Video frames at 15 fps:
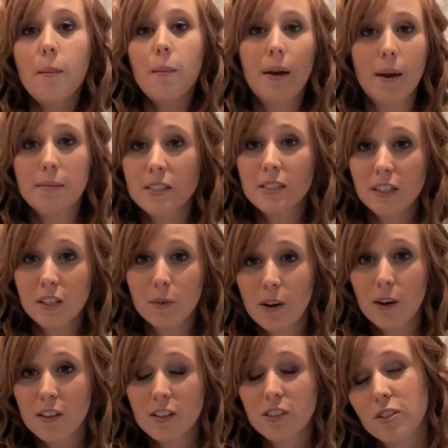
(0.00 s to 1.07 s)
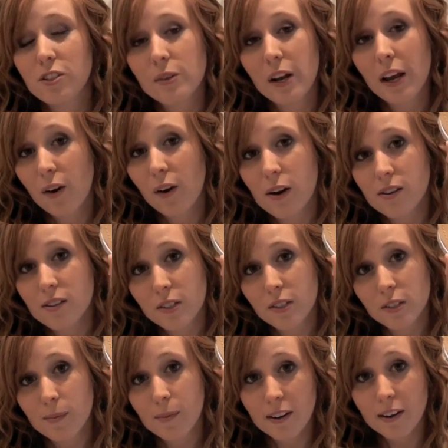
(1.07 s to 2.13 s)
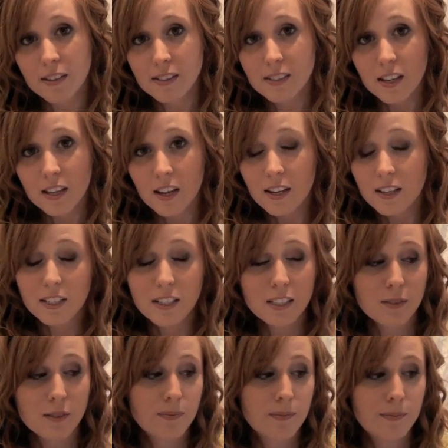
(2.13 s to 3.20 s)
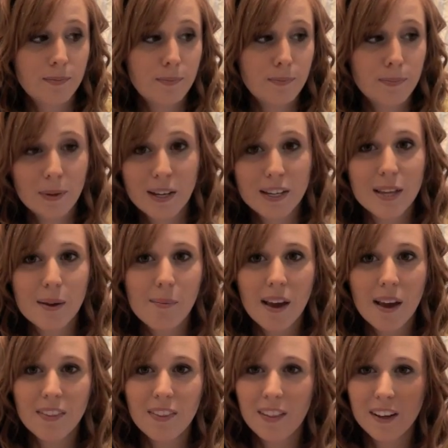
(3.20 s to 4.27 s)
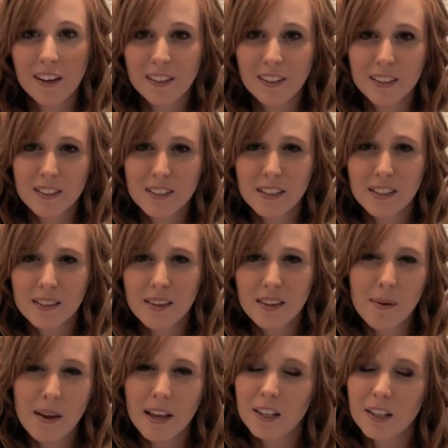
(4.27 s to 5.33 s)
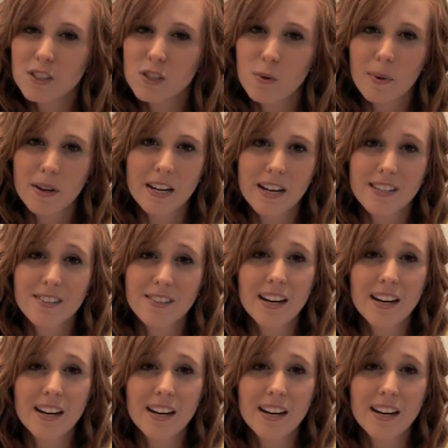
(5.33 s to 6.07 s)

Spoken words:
But I'm still going to wear these shoes when I go out and do some errands, just because they make it look so much nicer.